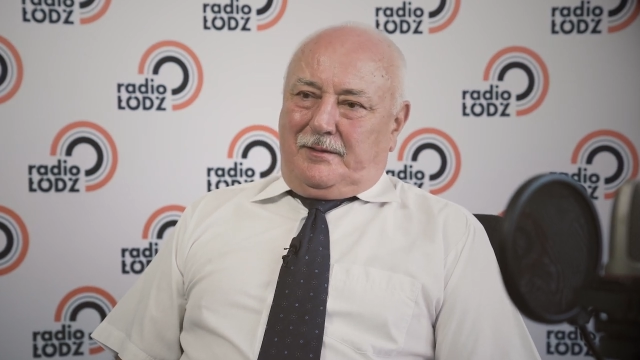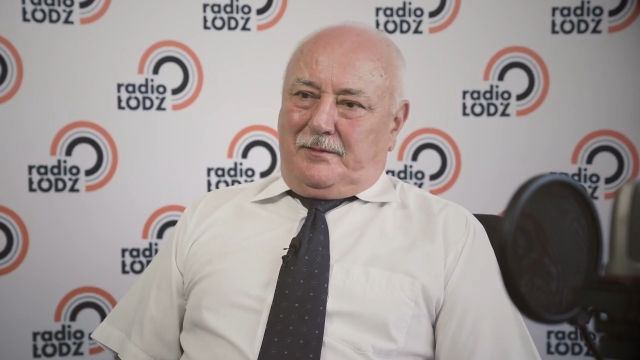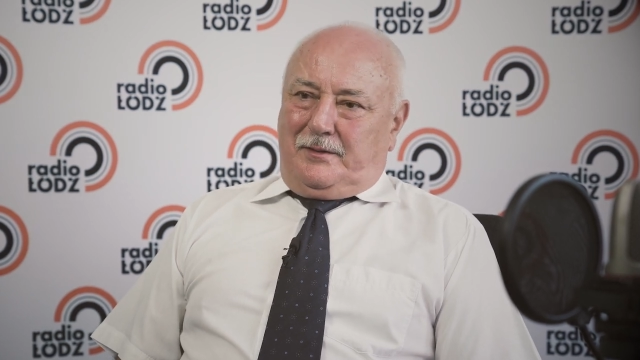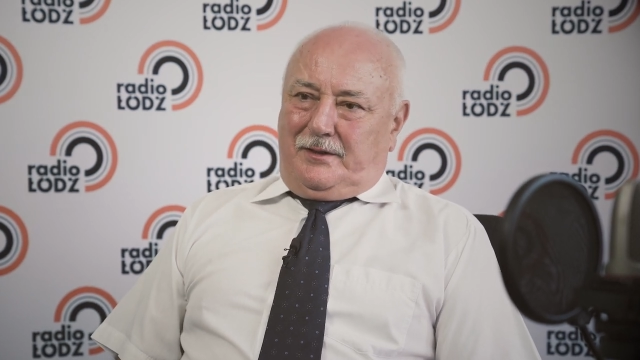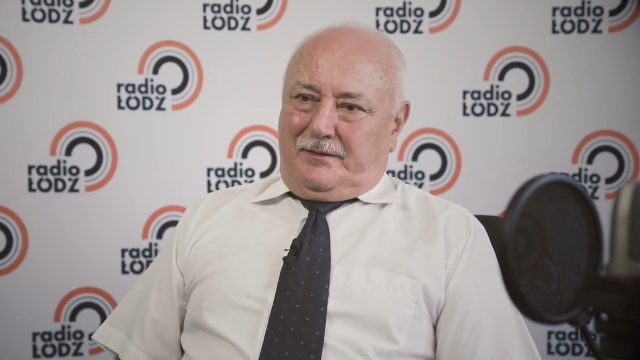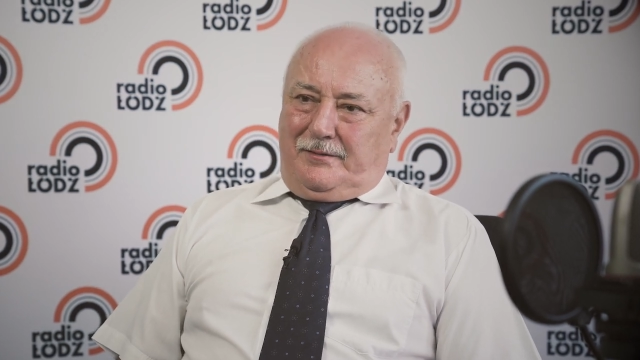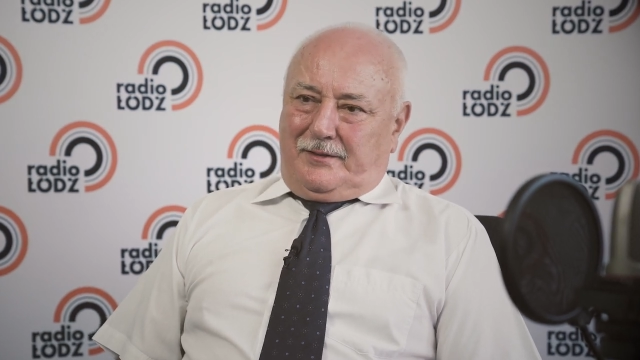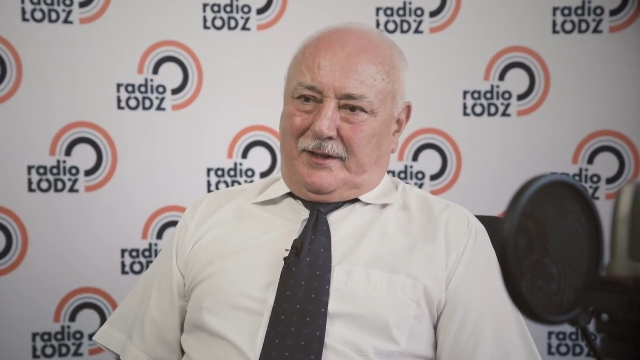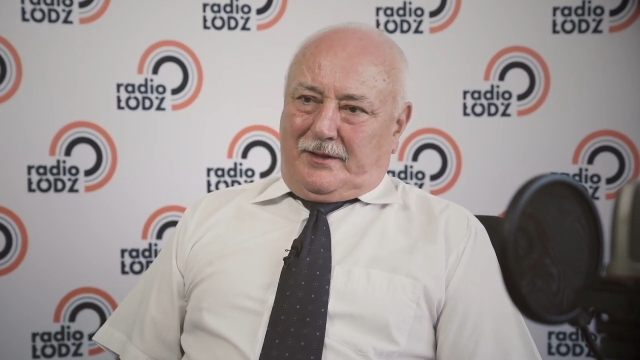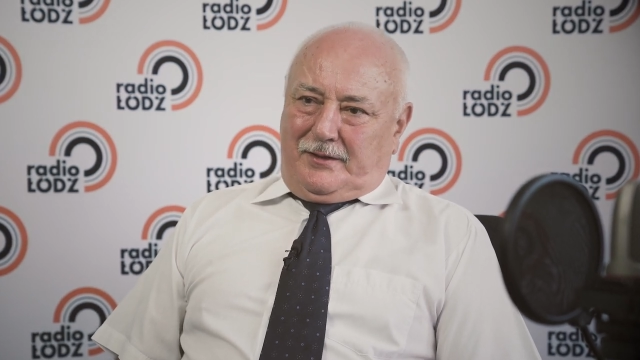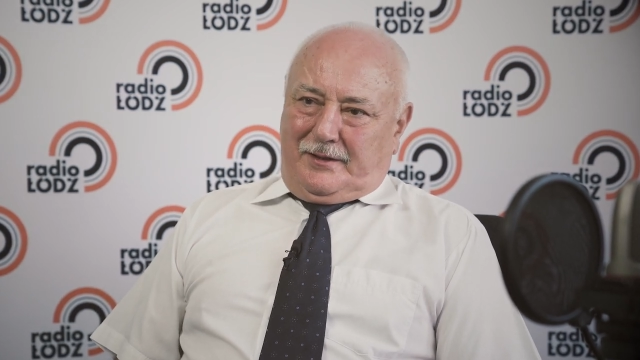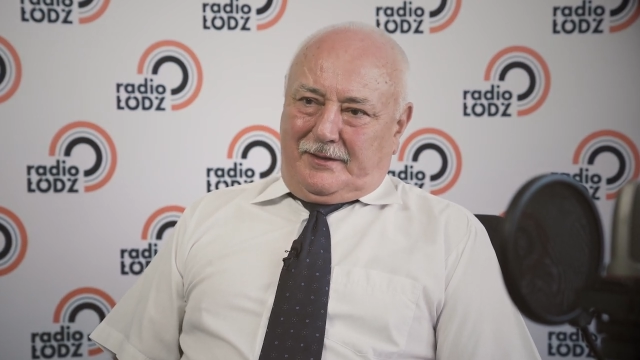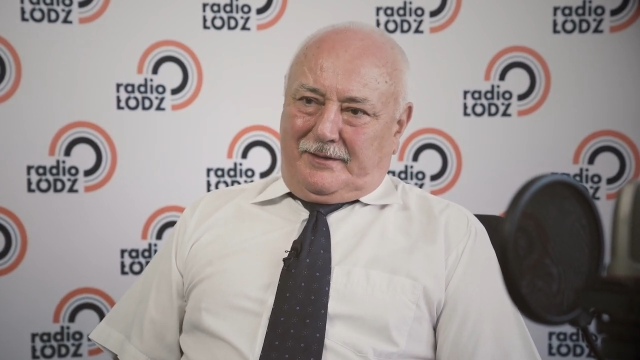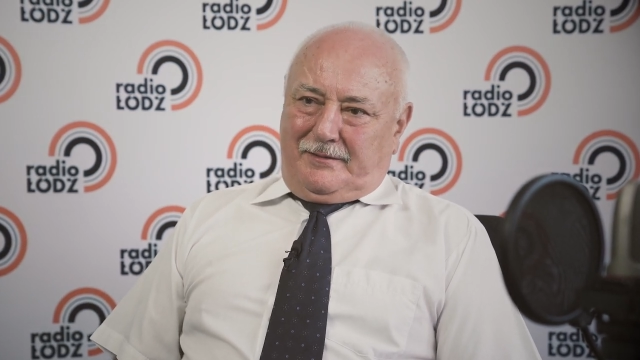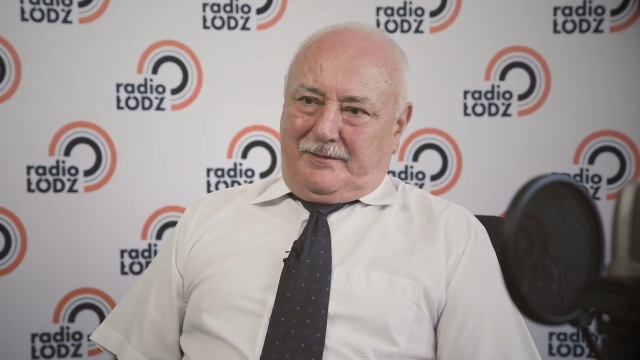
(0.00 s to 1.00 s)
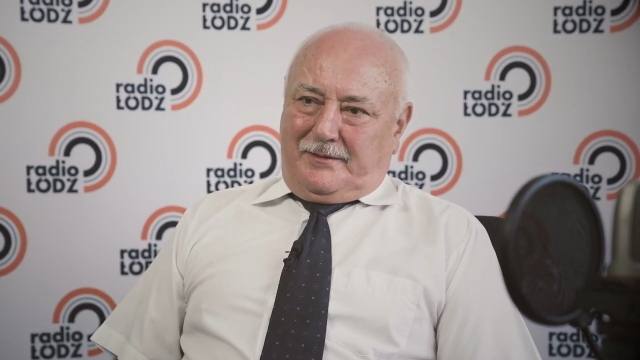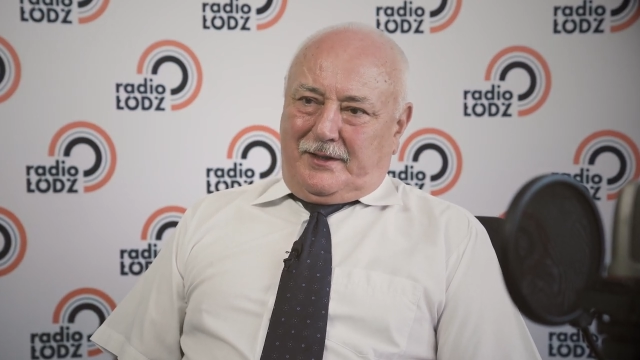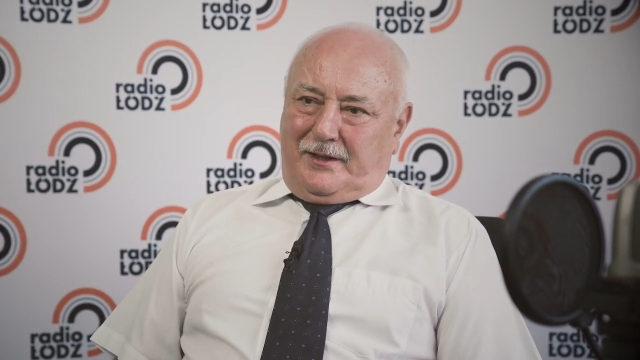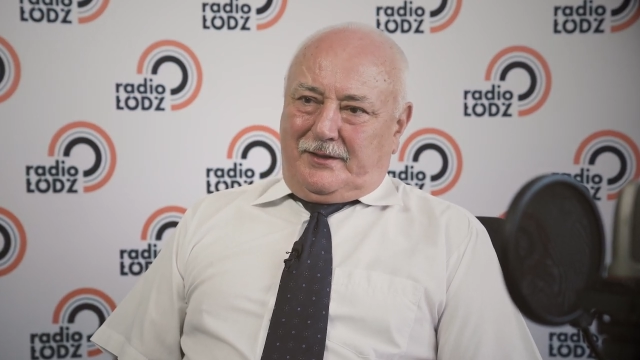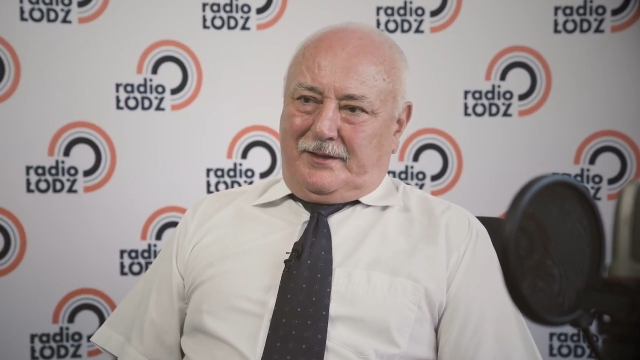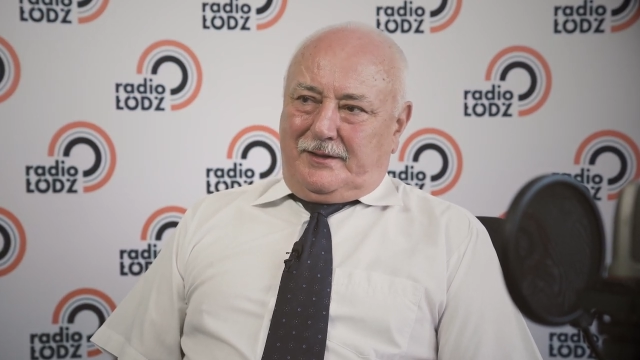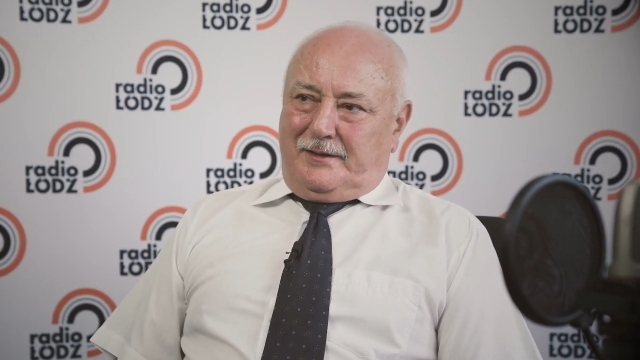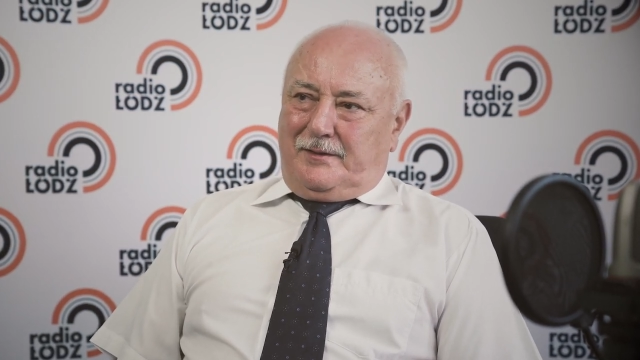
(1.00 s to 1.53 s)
ludzi w czasie